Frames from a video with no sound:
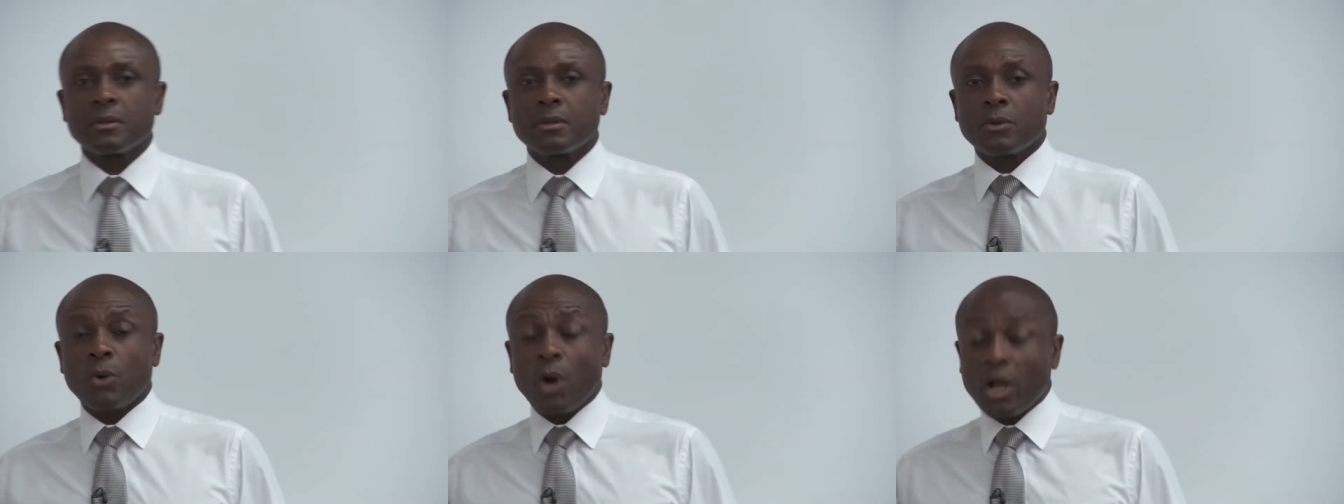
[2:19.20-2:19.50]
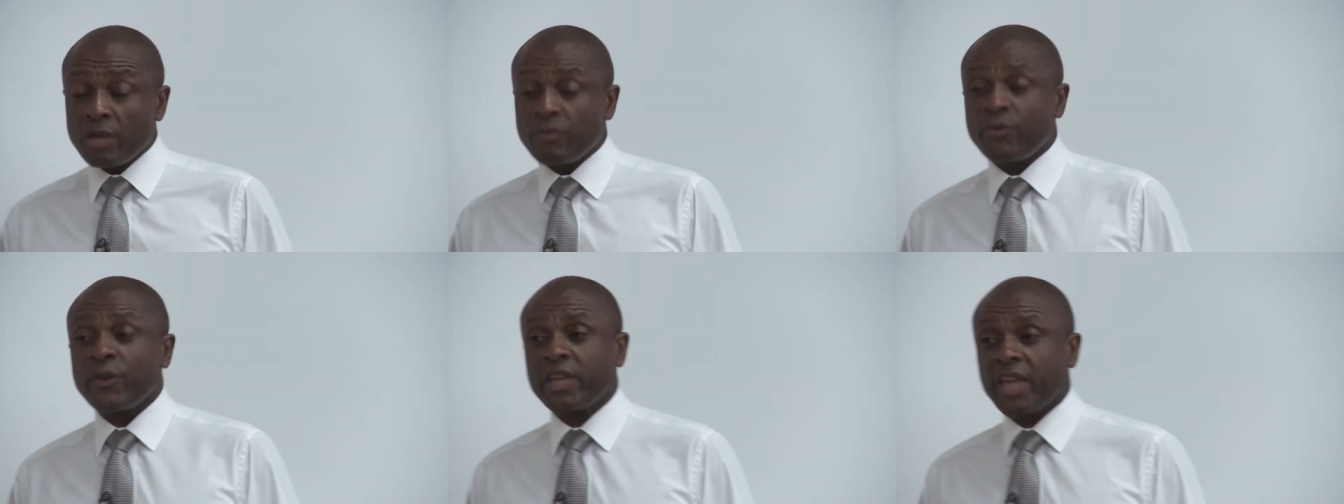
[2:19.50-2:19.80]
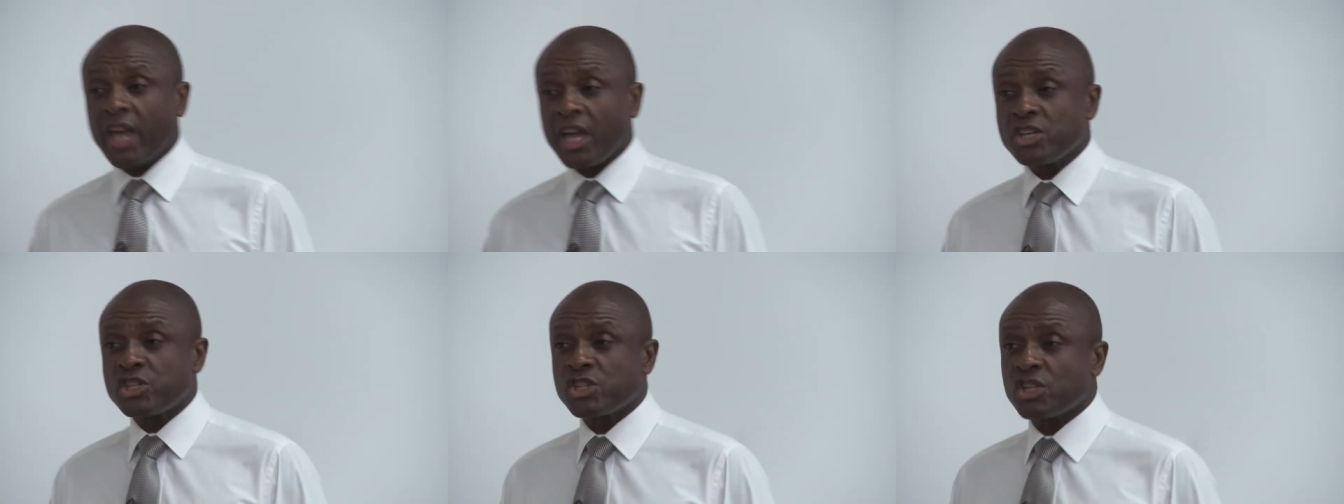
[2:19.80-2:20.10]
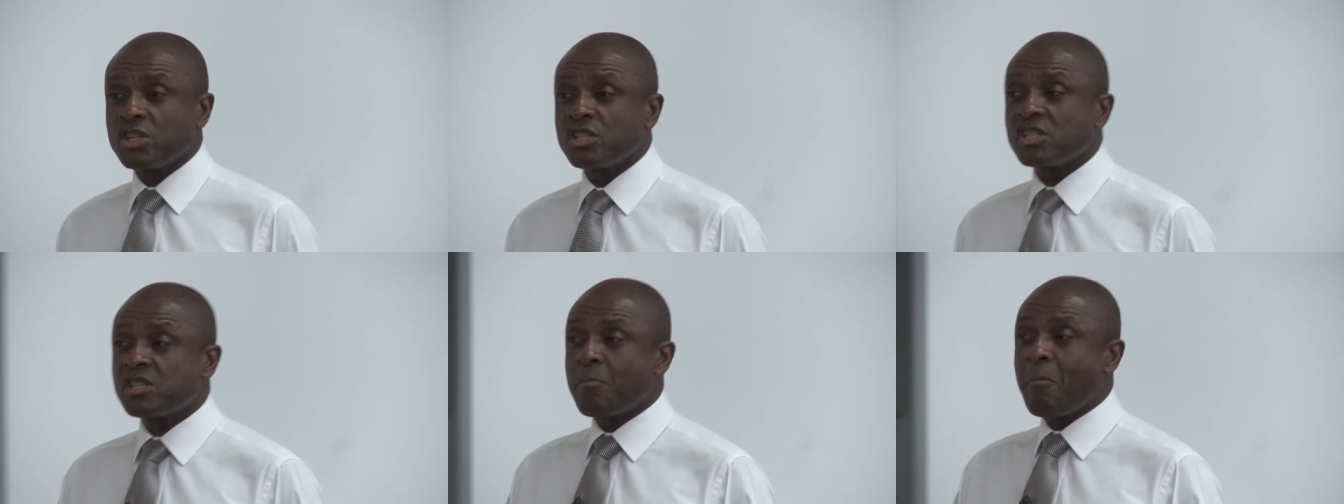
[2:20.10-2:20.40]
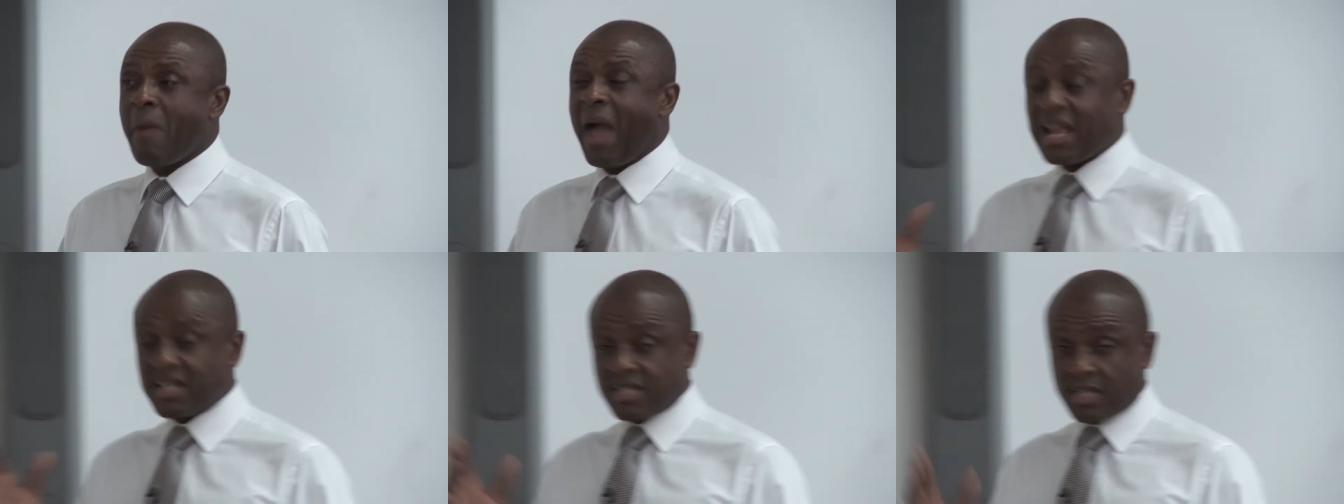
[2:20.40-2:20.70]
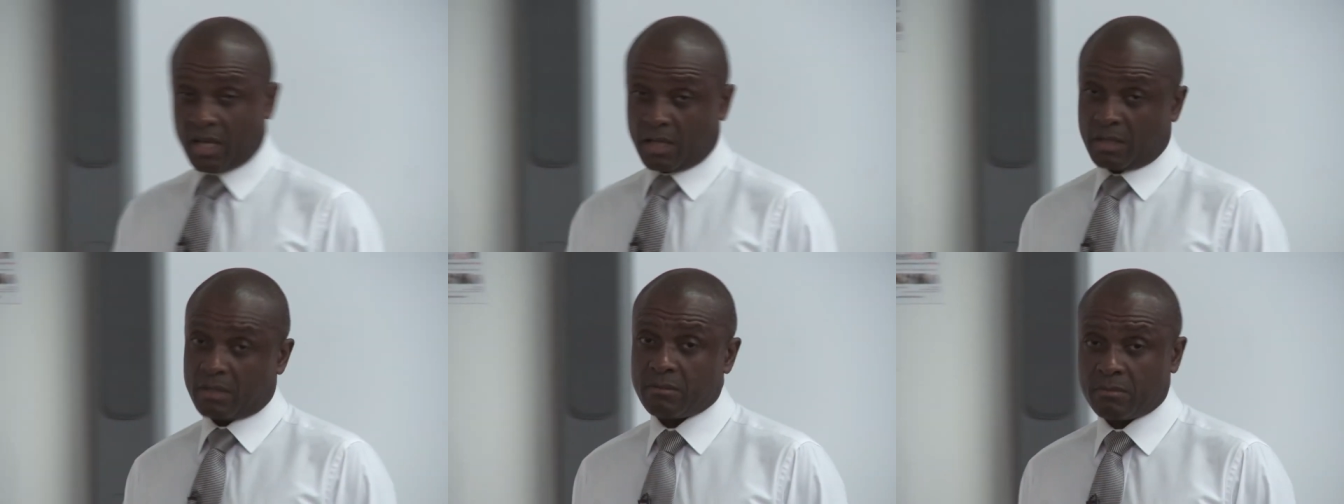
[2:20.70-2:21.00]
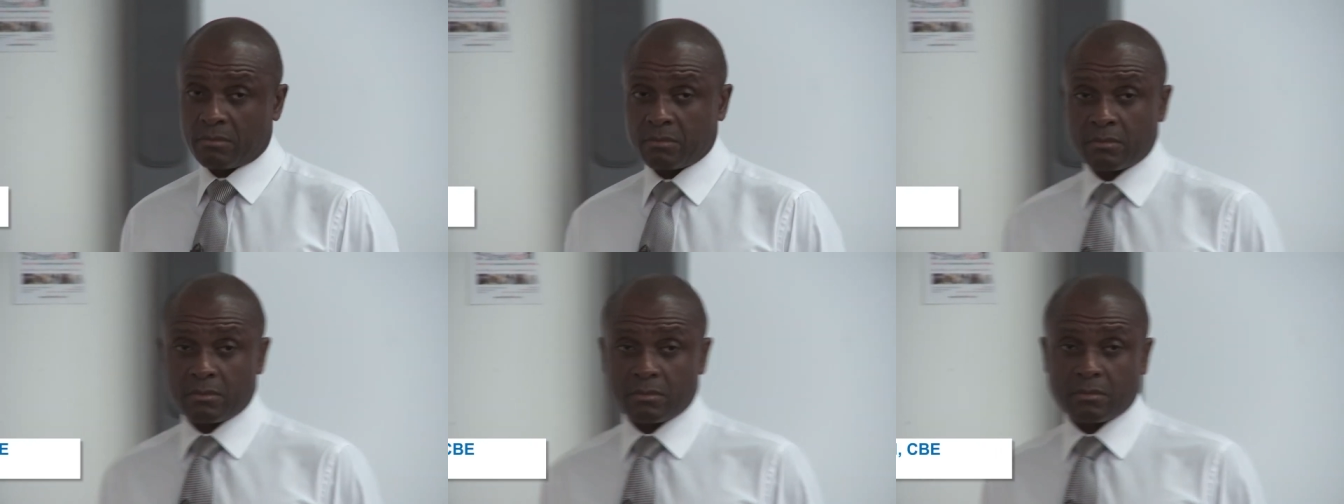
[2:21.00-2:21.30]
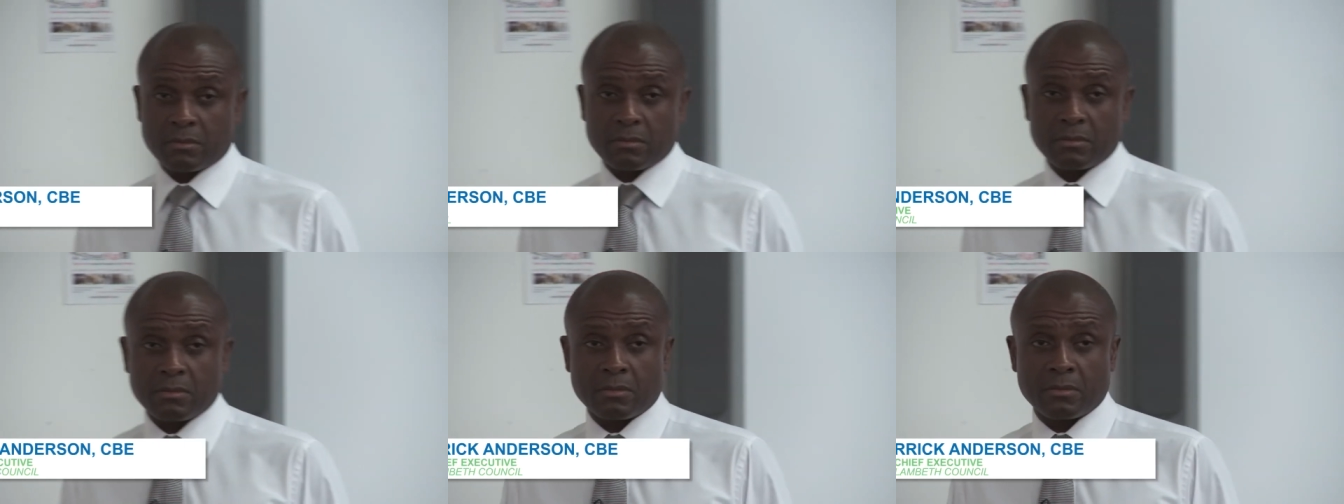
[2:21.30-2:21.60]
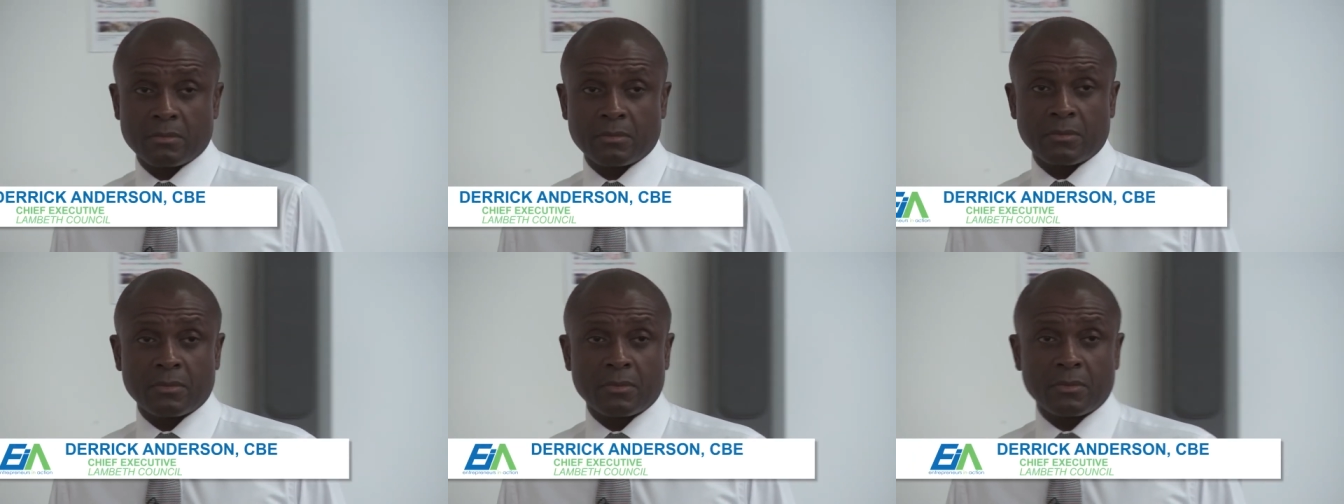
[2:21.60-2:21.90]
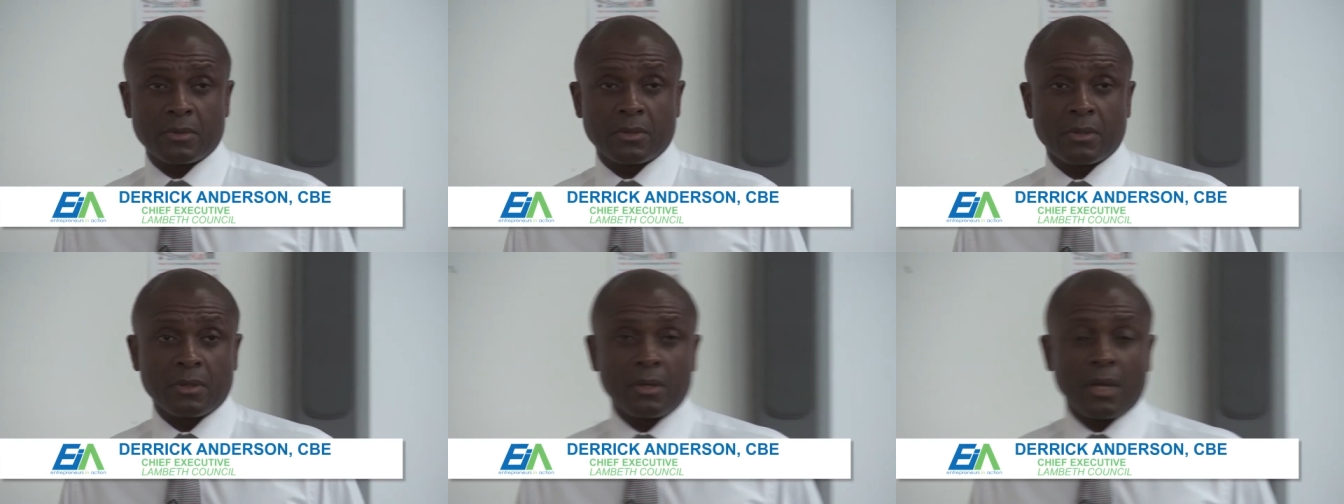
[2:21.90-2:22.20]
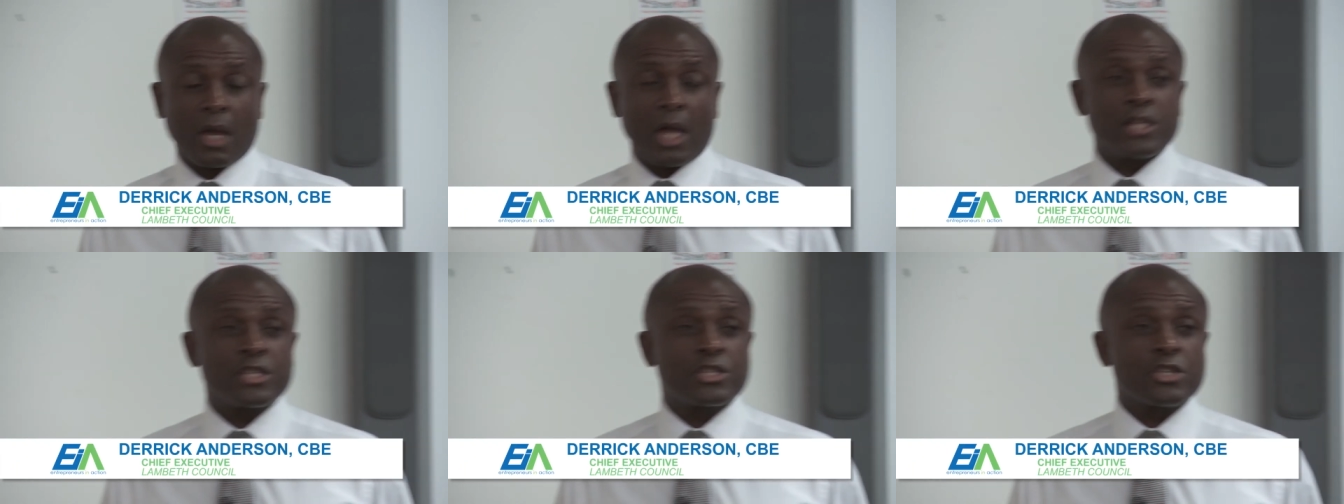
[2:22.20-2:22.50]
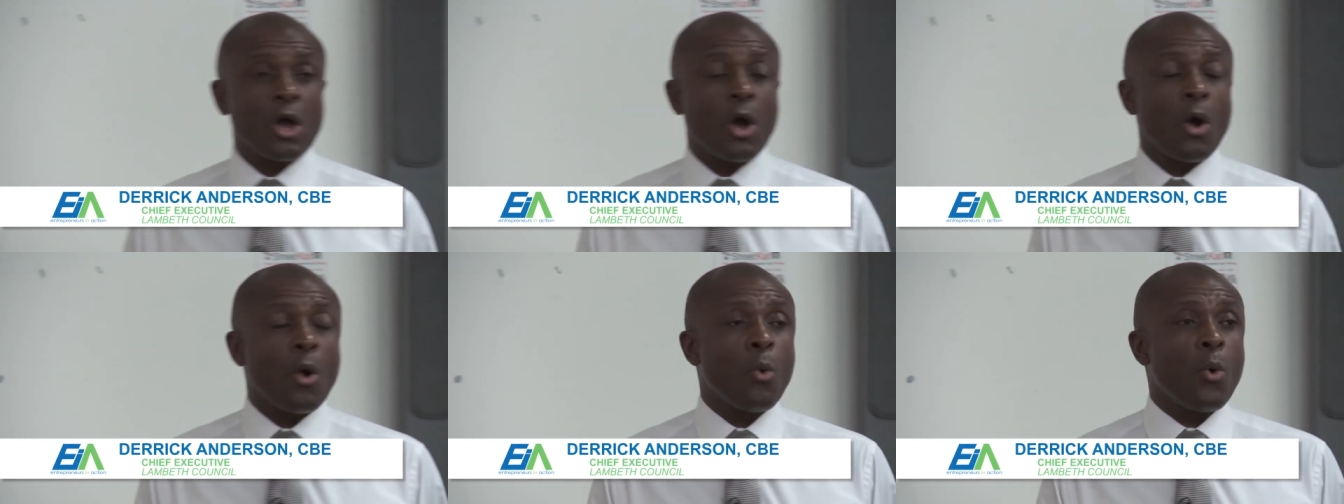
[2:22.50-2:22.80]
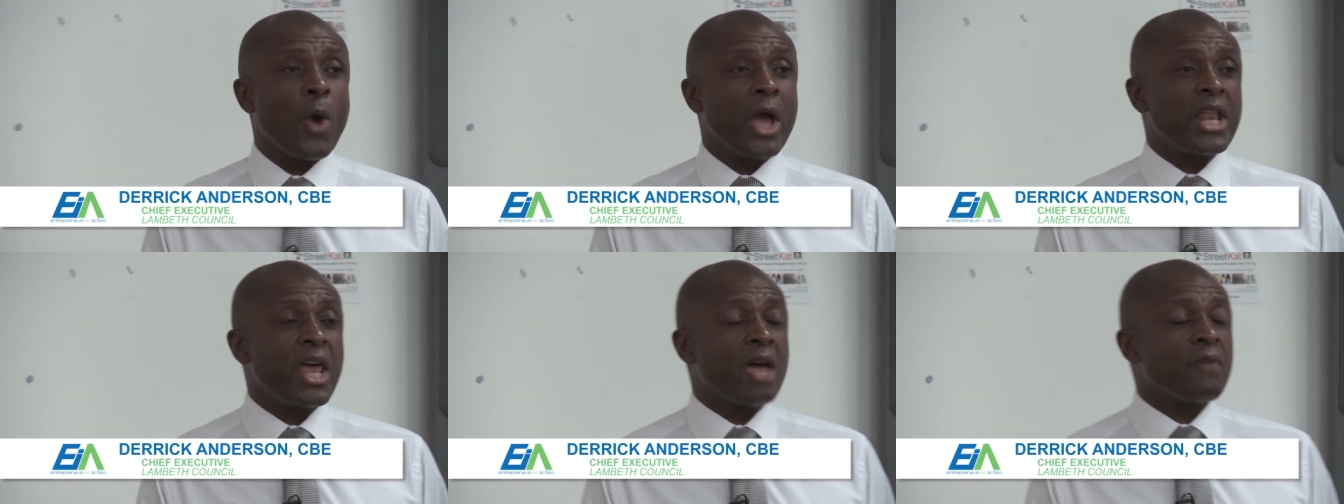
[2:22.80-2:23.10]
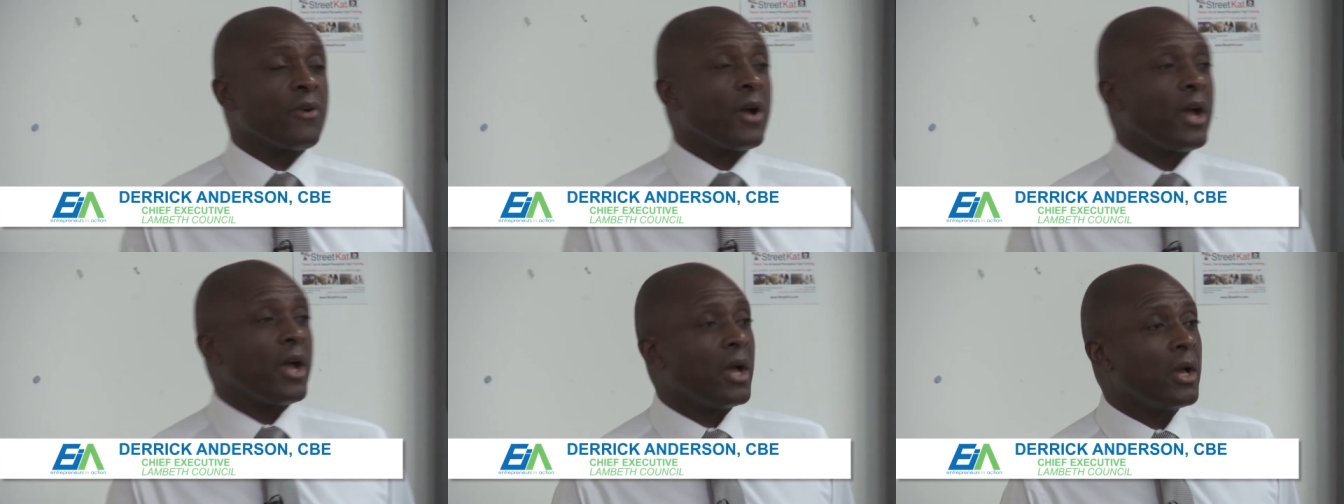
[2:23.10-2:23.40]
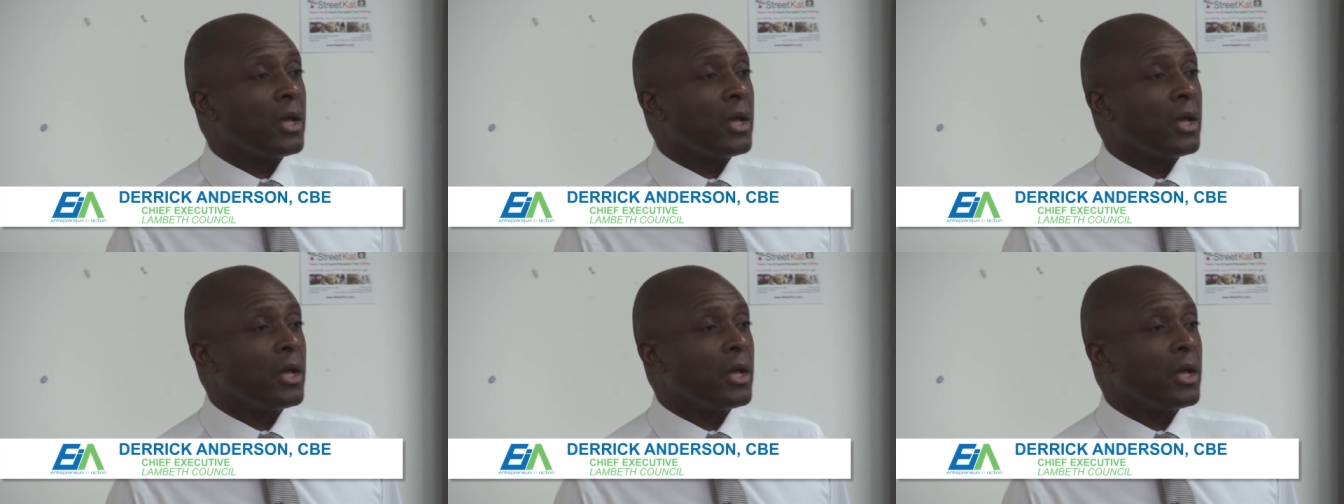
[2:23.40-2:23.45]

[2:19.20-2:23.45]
Qualifications matter. And so whenever